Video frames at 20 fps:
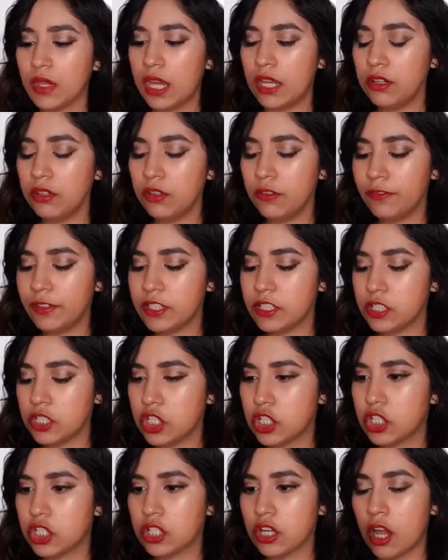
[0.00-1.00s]
I don't know if it's a
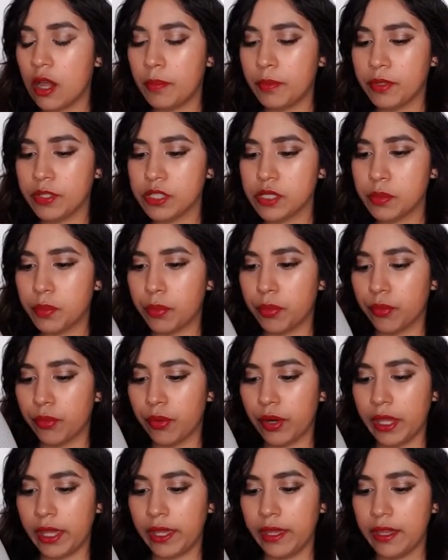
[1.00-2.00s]
Shoppers
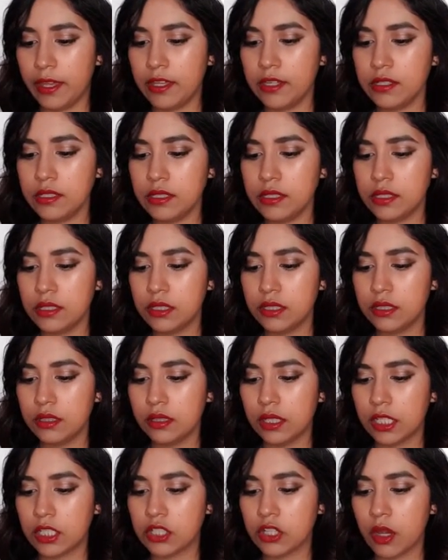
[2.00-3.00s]
brand,
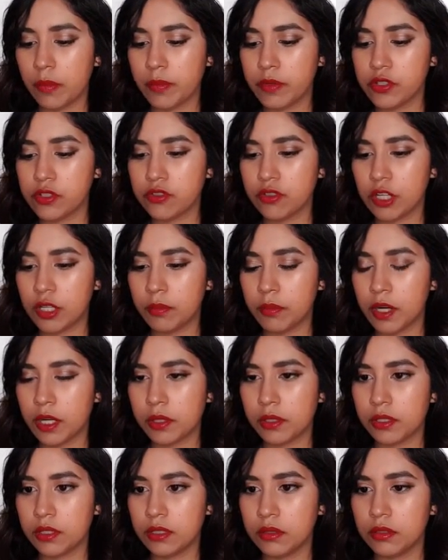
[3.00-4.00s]
like Shoppers Drug
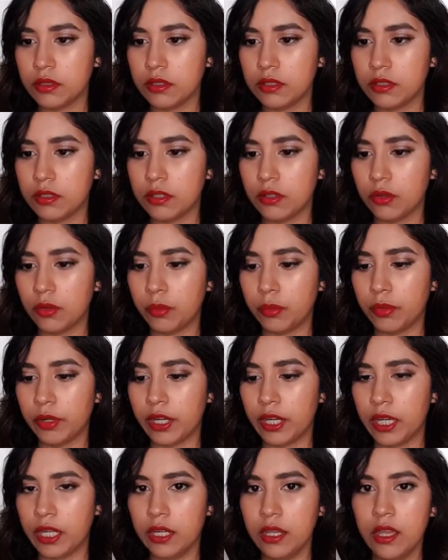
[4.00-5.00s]
Mart, their own
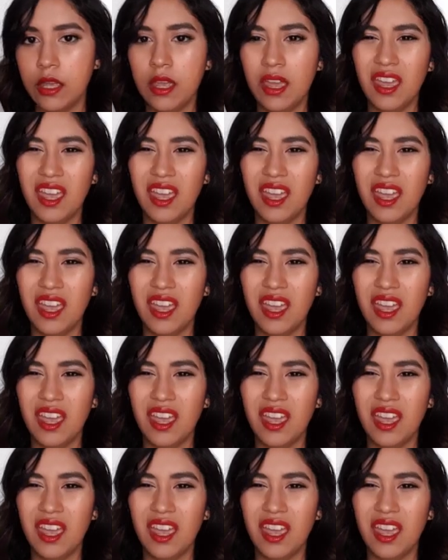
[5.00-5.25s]
brand.